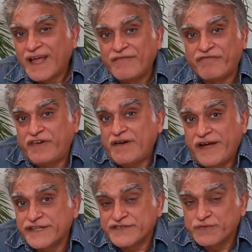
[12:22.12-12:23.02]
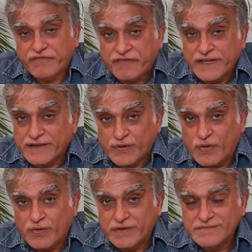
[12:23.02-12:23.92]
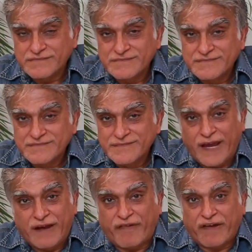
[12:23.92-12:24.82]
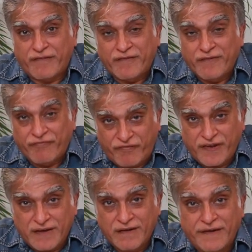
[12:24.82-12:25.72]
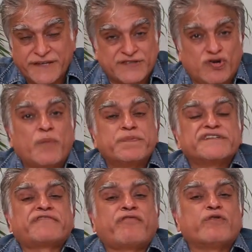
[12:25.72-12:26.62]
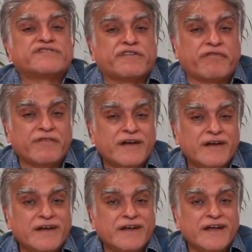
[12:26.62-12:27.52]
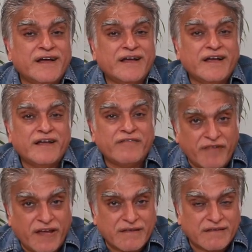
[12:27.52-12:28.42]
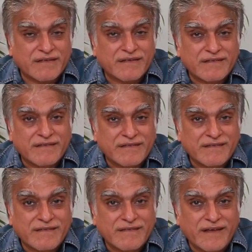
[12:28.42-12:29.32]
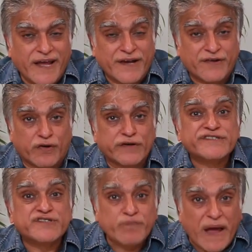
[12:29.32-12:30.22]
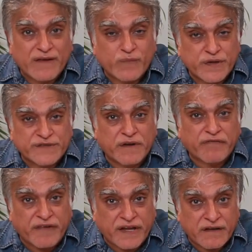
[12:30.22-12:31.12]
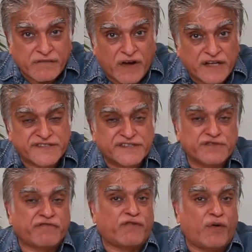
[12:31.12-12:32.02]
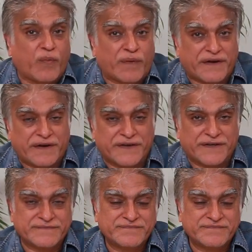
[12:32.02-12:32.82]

And fear has no faith at all. In fact, fear is an opposite force of faith. It draws you backwards, but faith advances you forward.